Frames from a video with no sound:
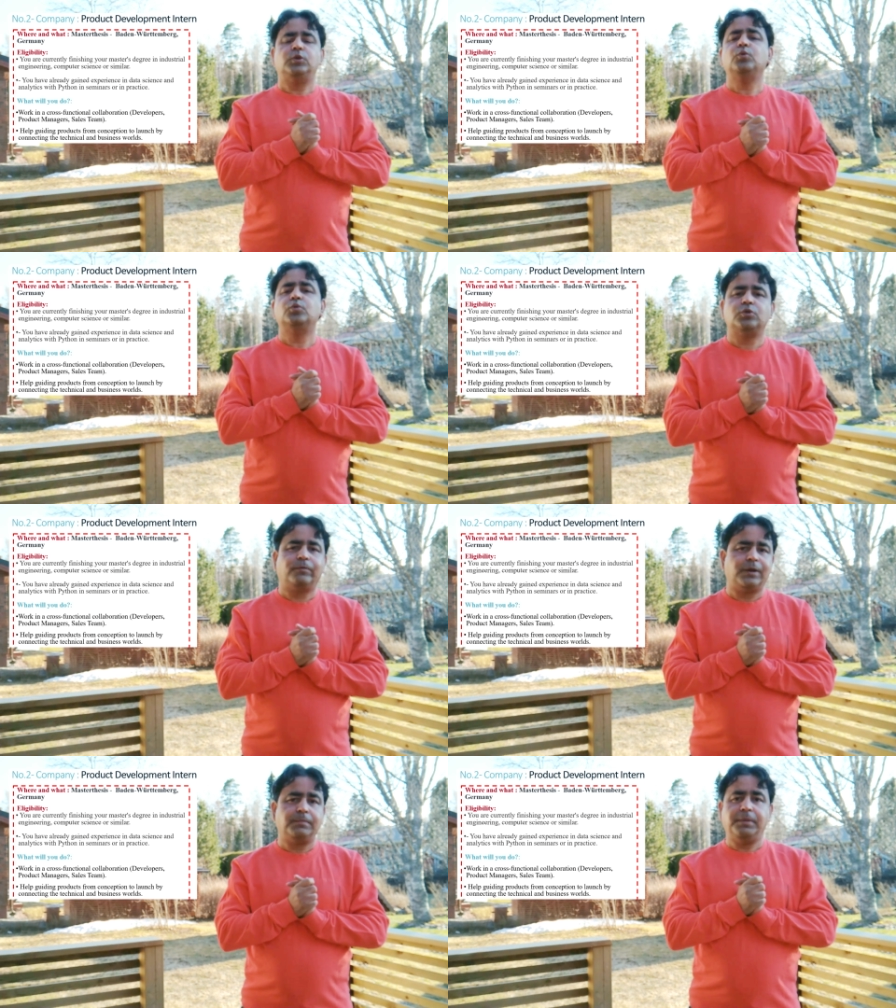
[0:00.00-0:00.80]
huge
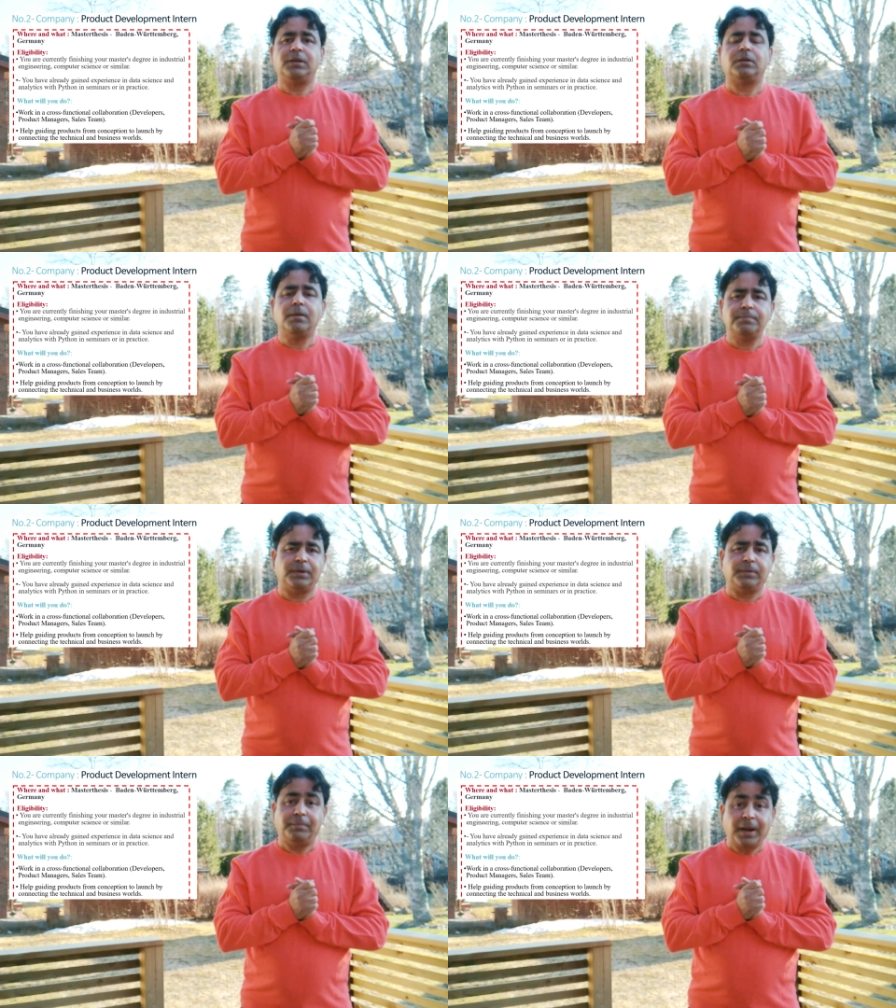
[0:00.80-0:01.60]
or very big
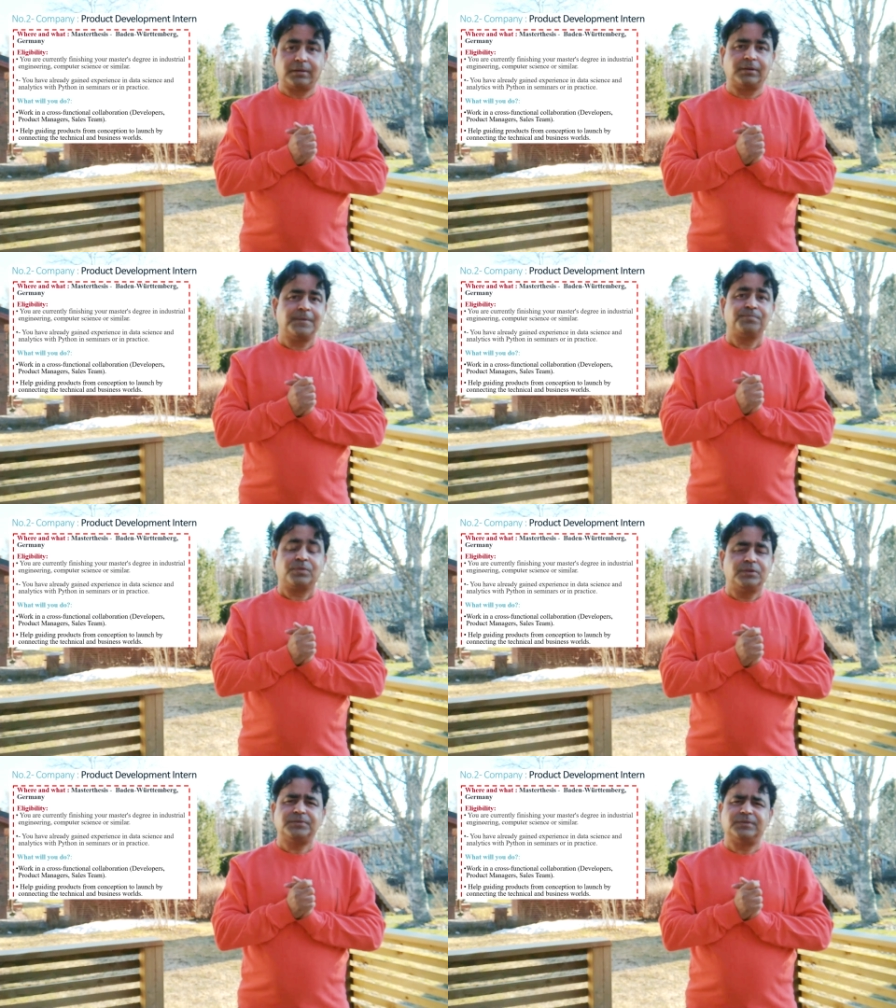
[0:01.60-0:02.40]
company, but
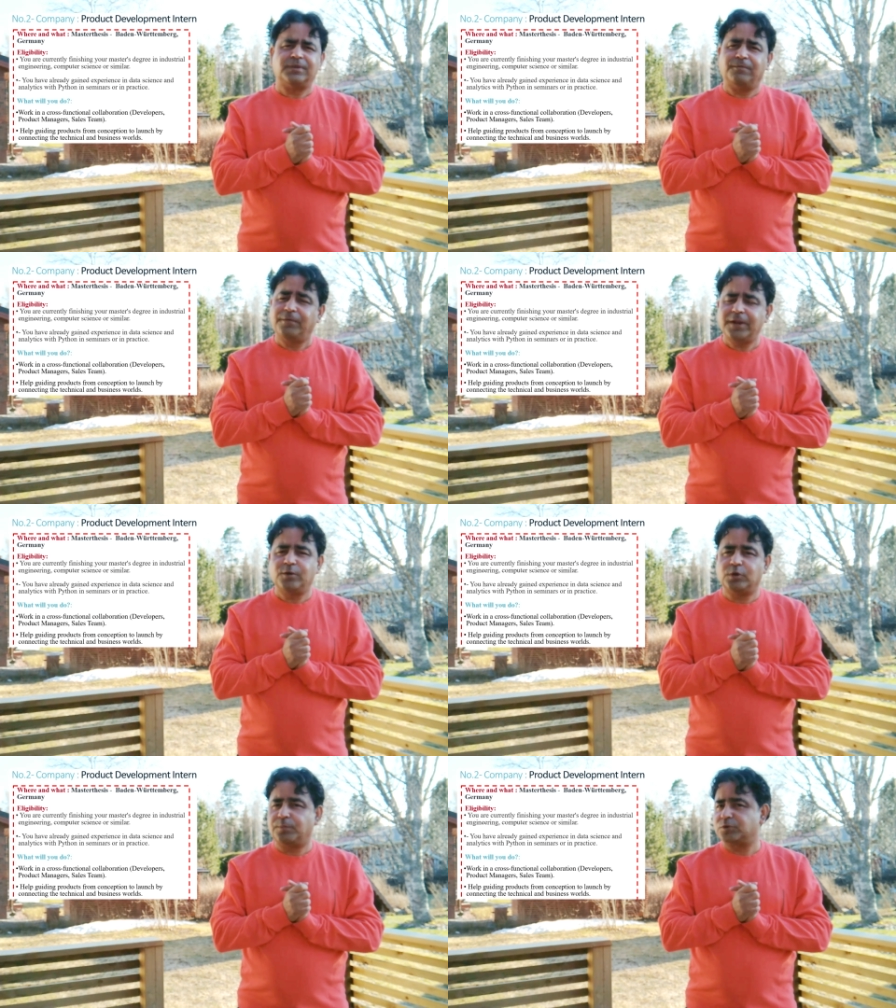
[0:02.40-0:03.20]
this is the
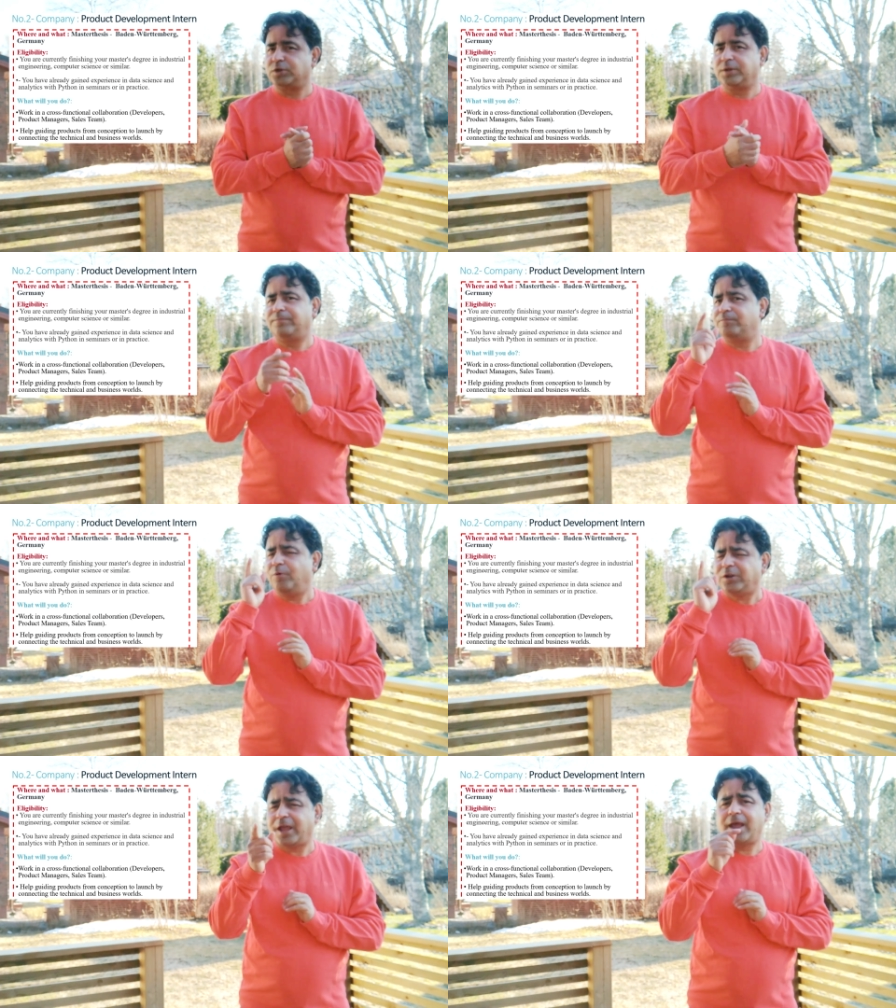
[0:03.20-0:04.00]
very good opportunity.
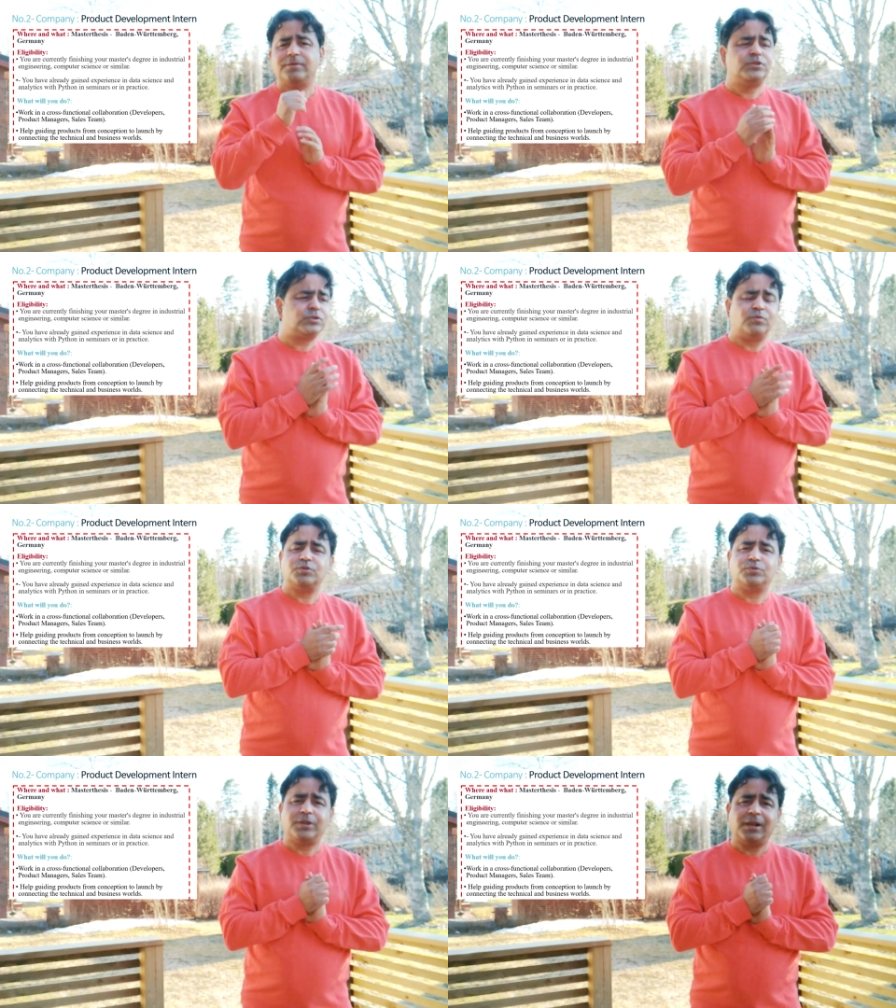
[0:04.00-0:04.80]
What I just
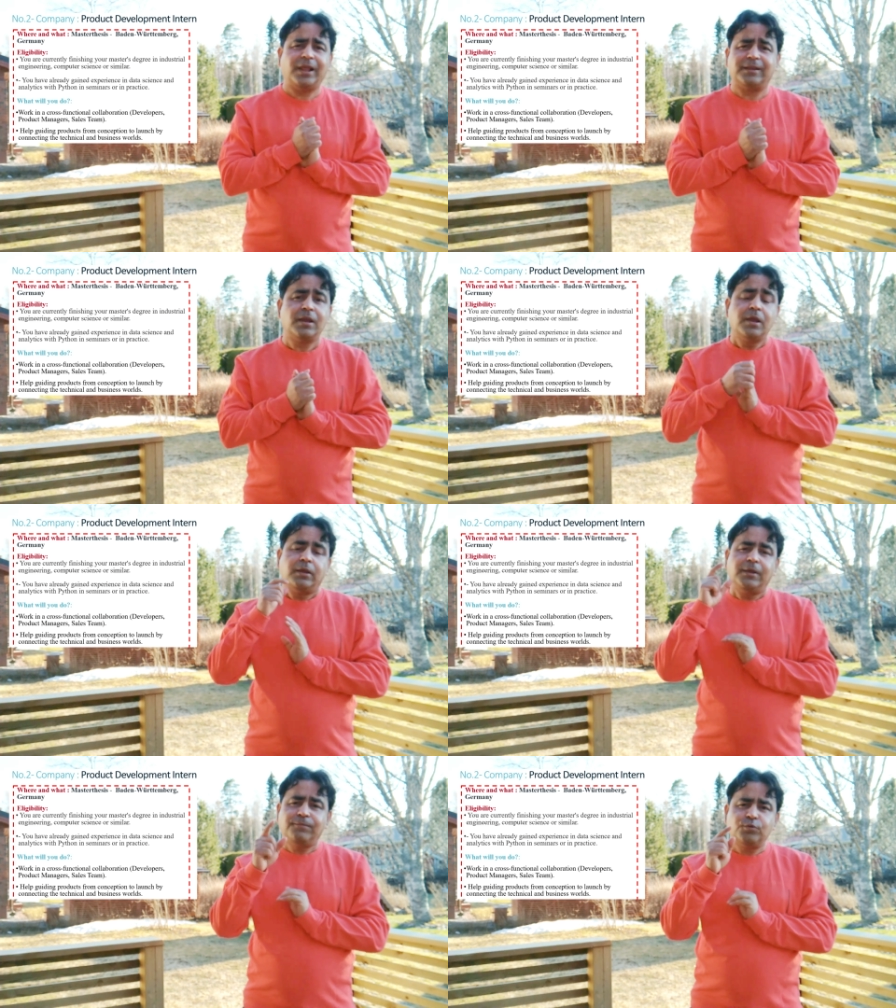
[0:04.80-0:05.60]
want to tell, like,
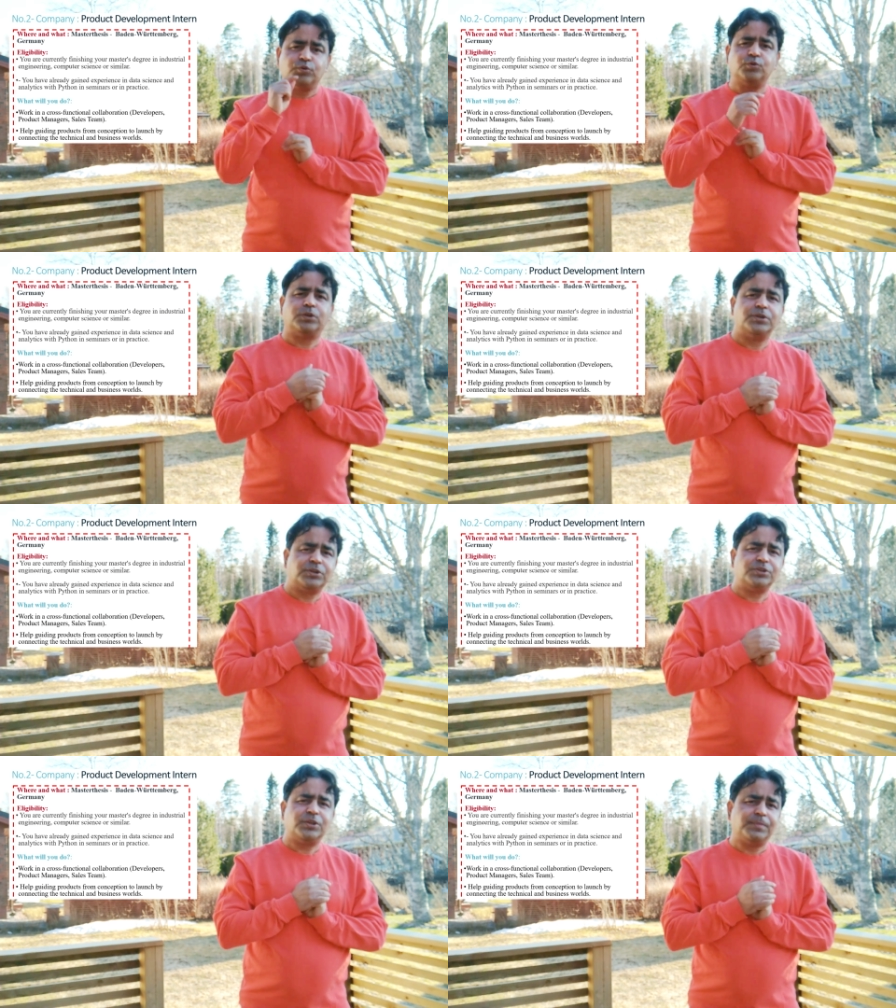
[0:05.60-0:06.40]
if you do the
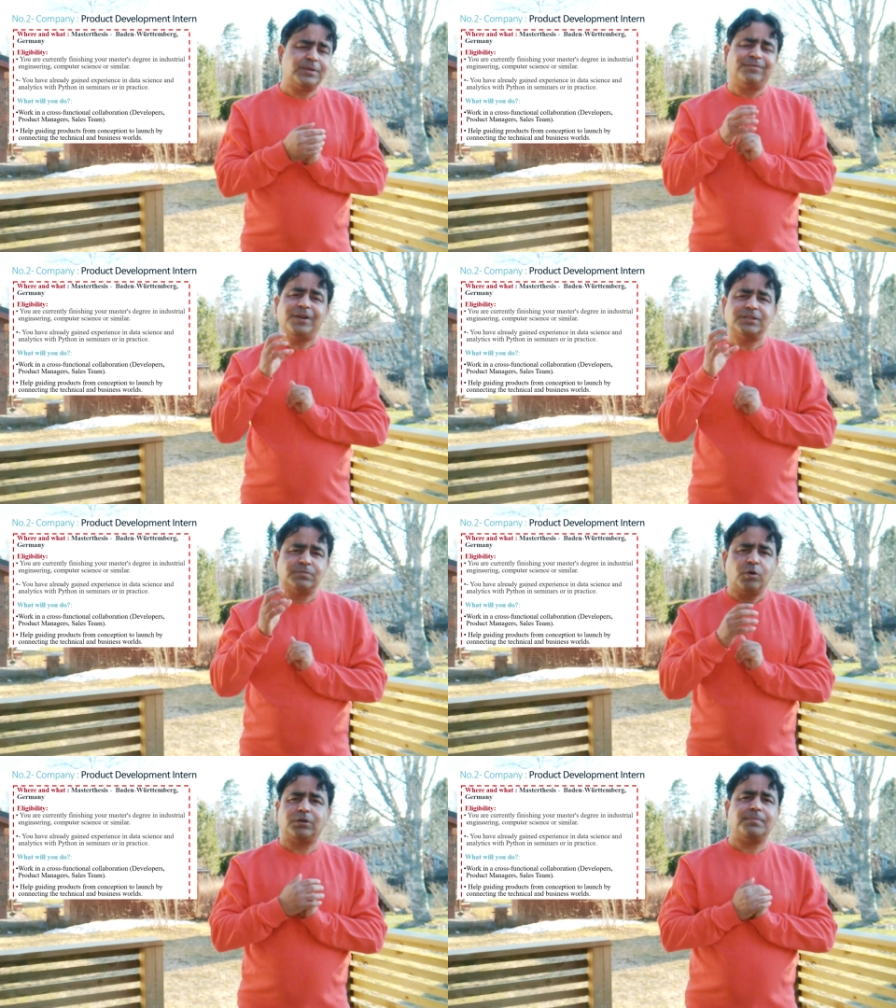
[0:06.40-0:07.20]
internship in the very
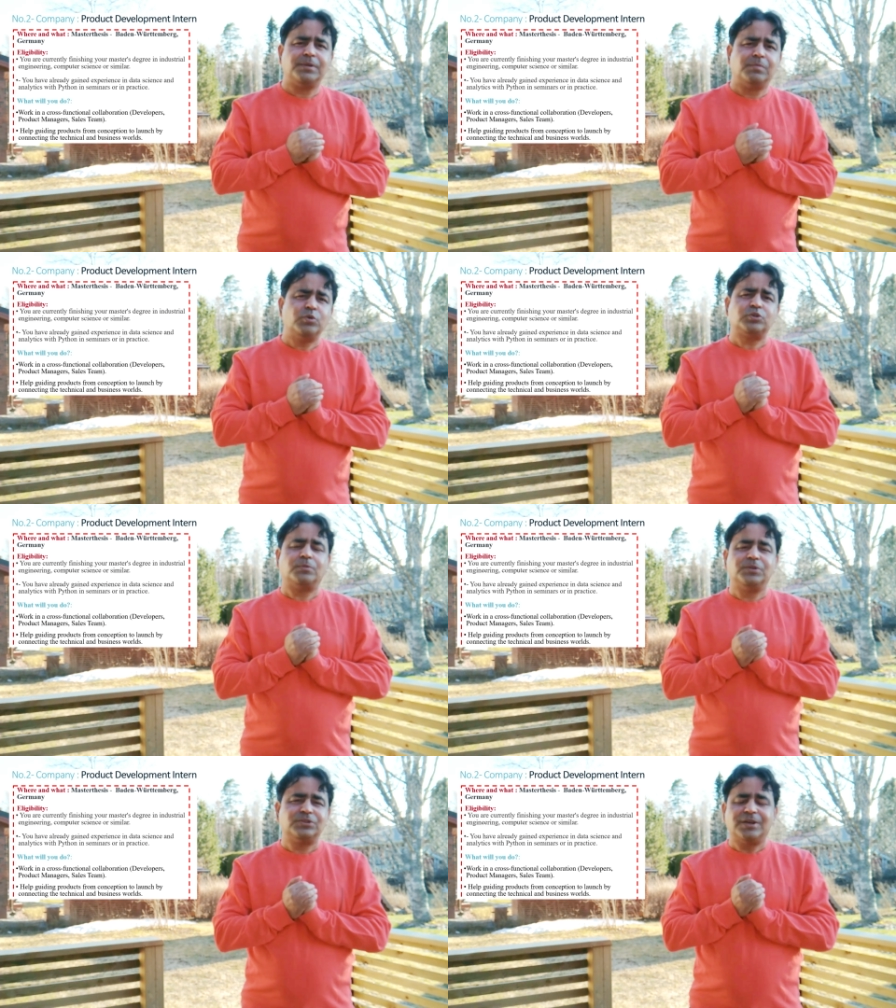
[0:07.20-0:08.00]
small company, most
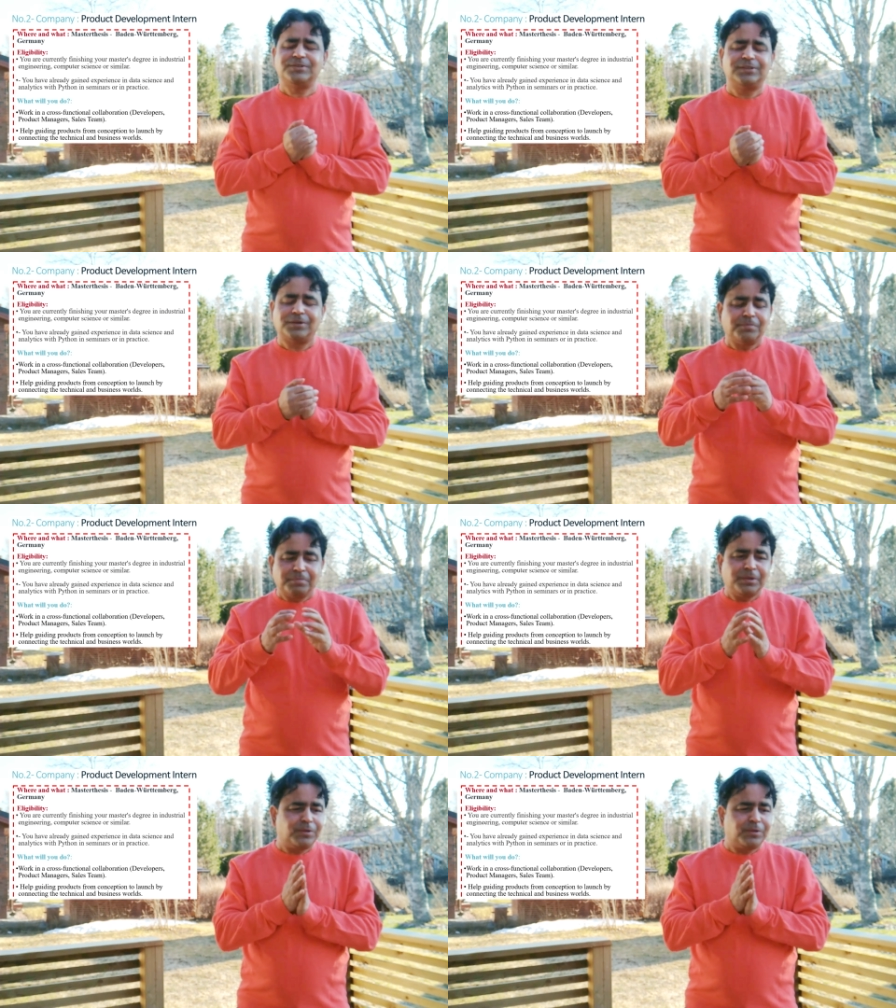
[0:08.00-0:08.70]
of the chances, then